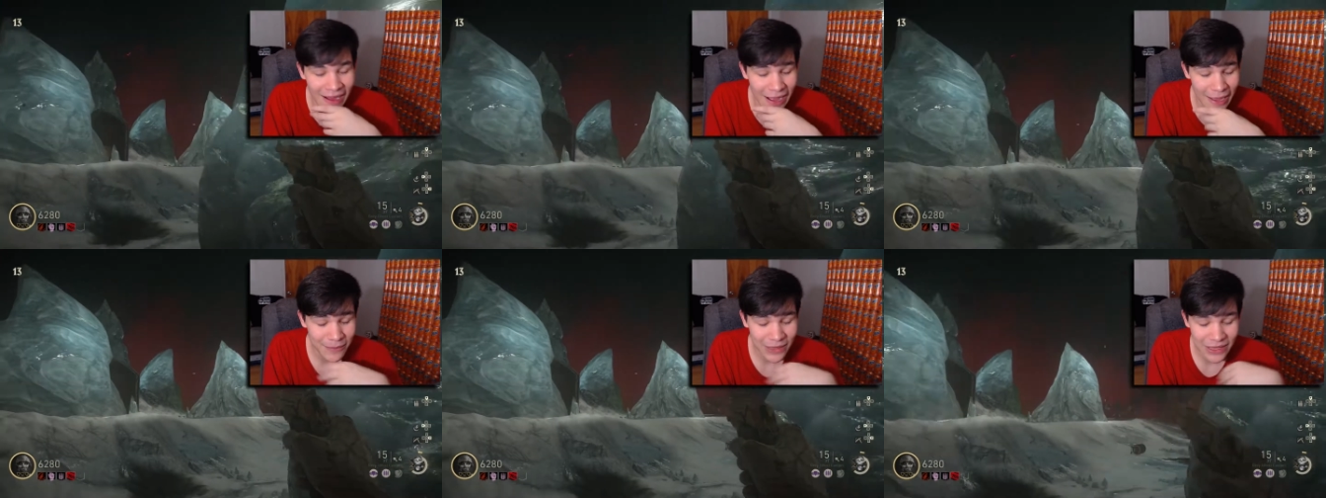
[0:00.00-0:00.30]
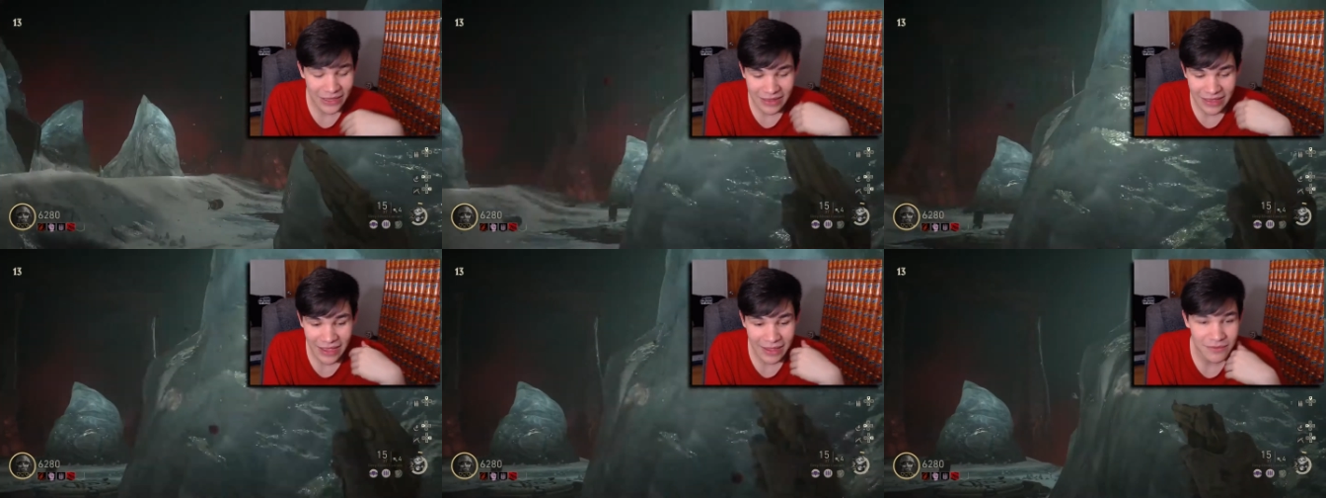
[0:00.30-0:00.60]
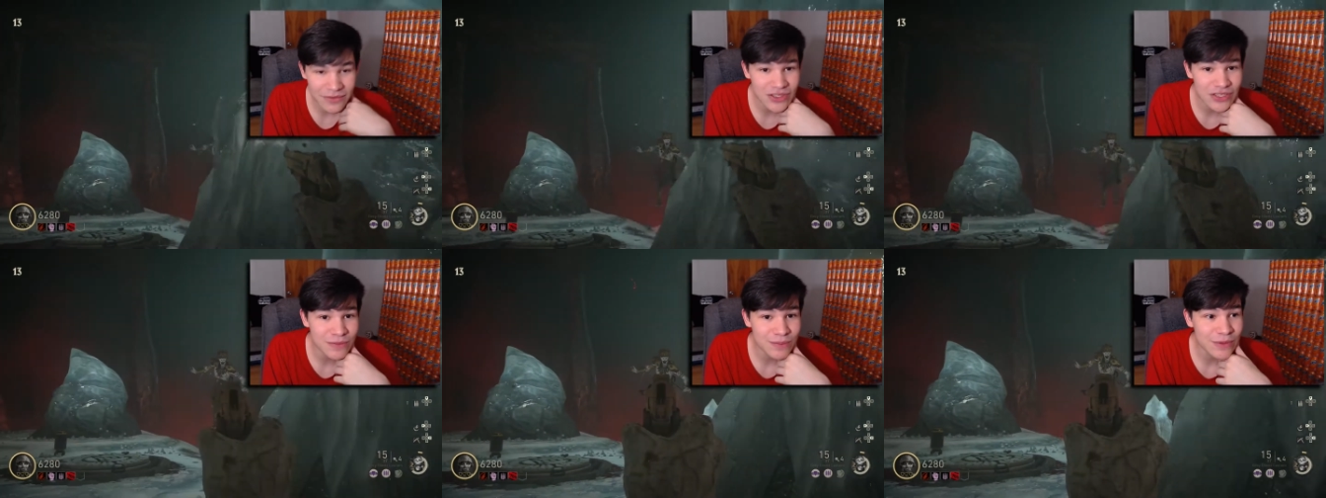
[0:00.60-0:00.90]
I mean,
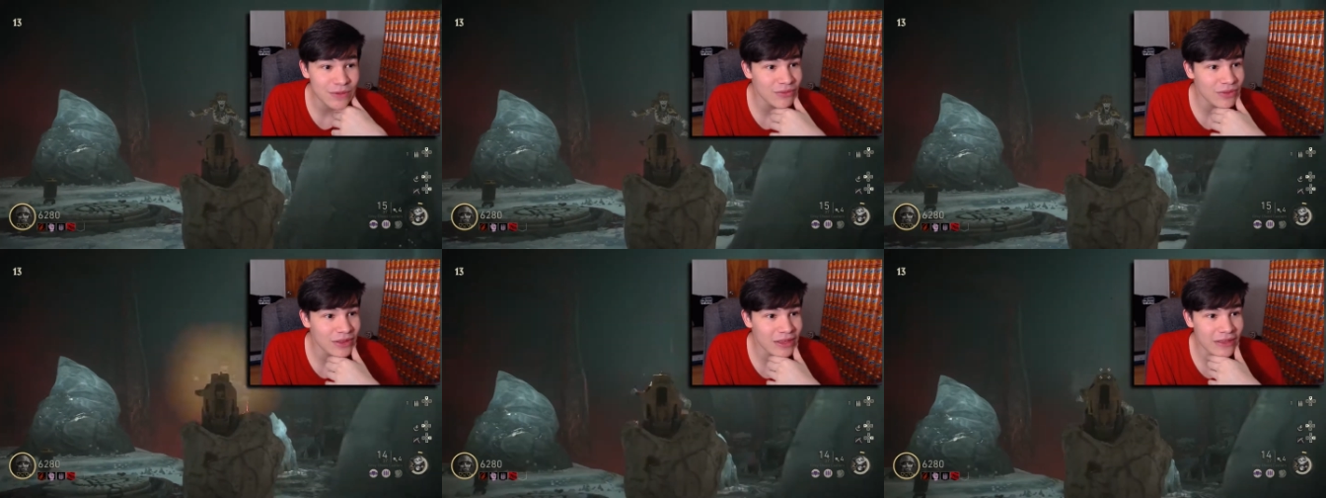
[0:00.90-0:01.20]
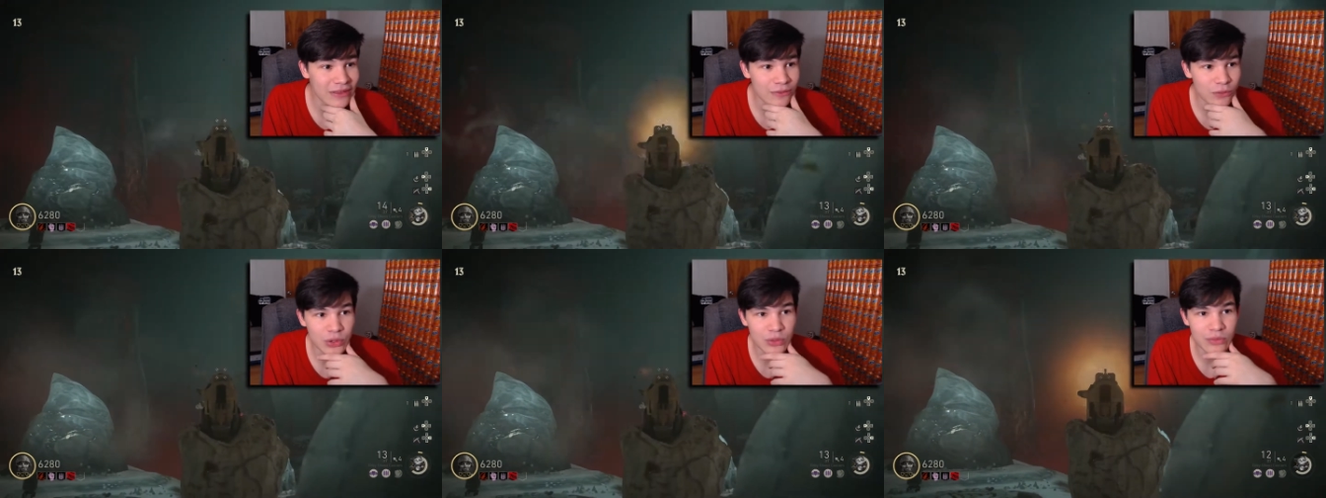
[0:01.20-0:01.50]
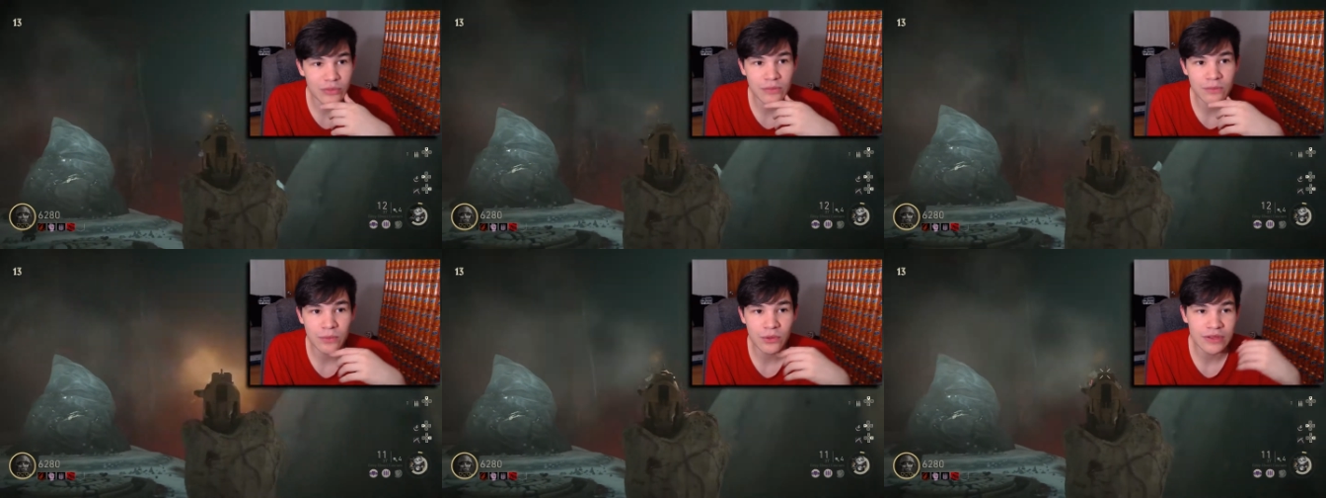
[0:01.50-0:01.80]
I've just been really
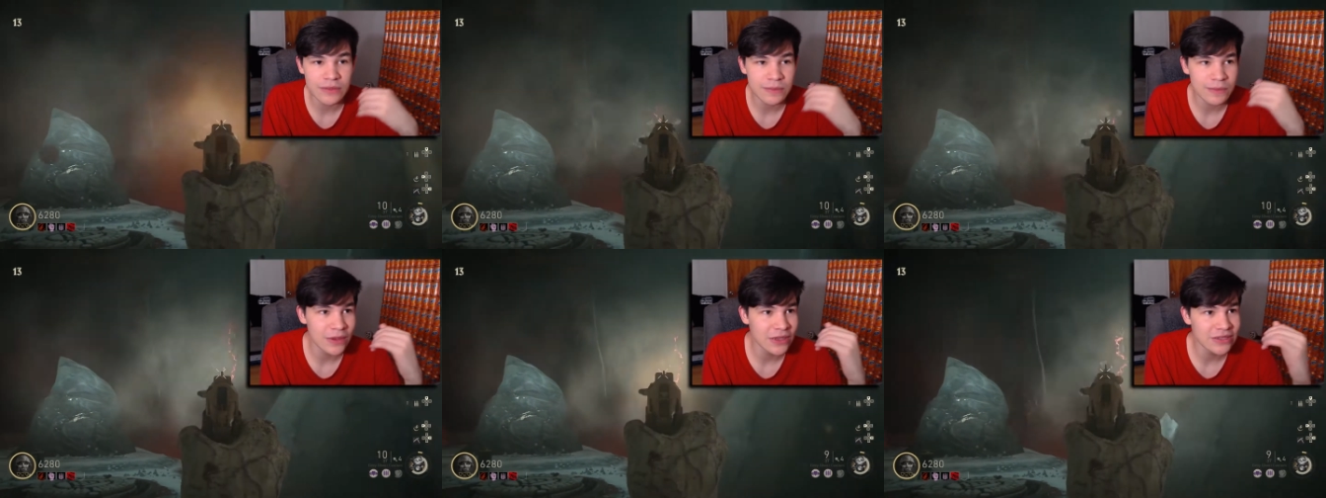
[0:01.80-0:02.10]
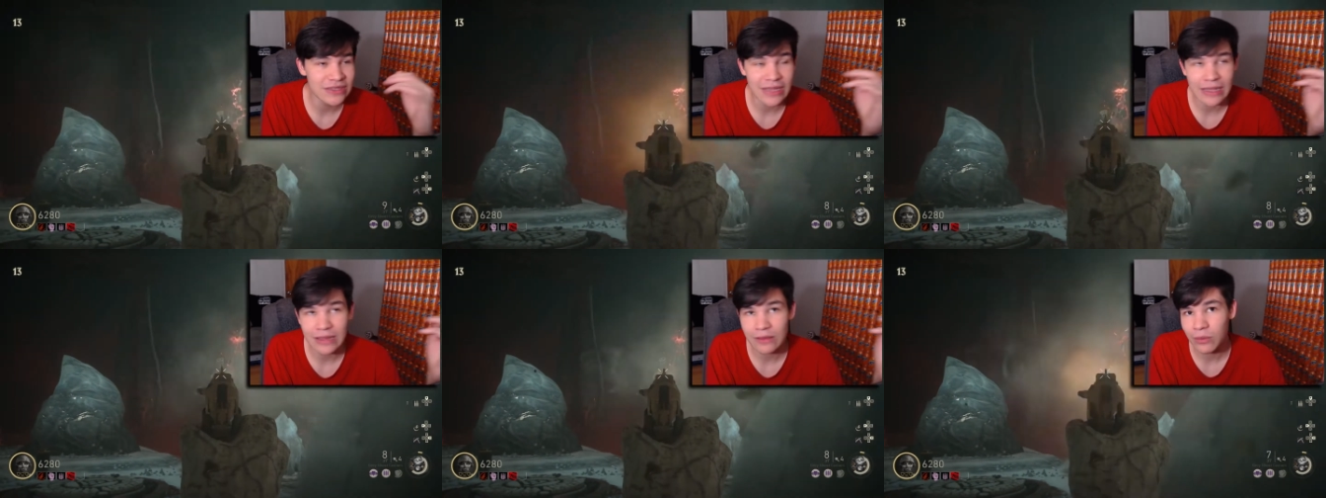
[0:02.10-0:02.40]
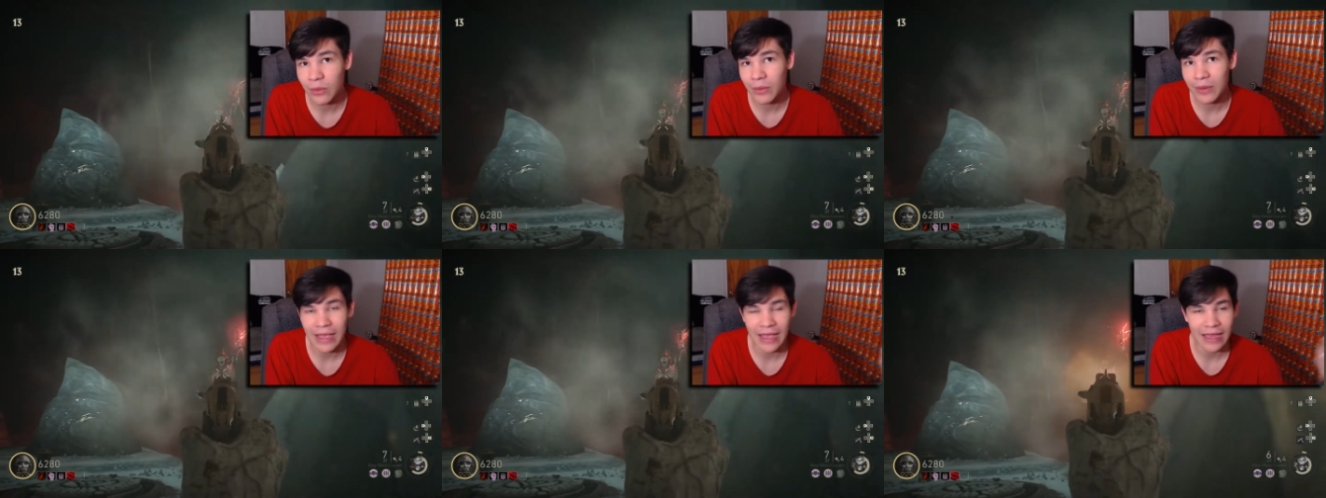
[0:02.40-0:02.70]
annoyed with bullet sponges. That's
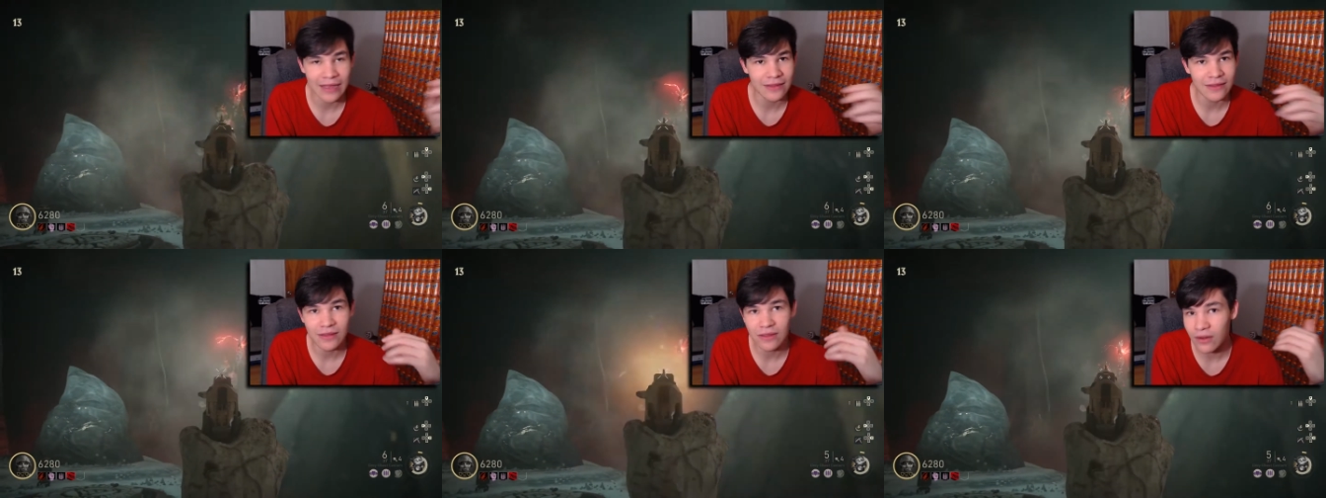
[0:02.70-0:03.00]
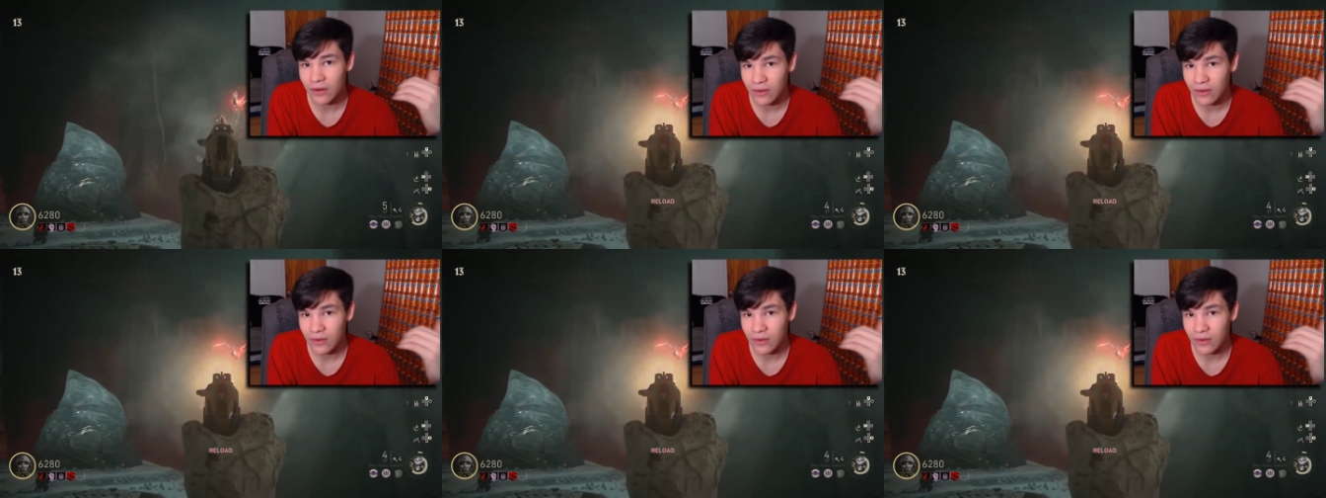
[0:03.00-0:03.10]
what we had in the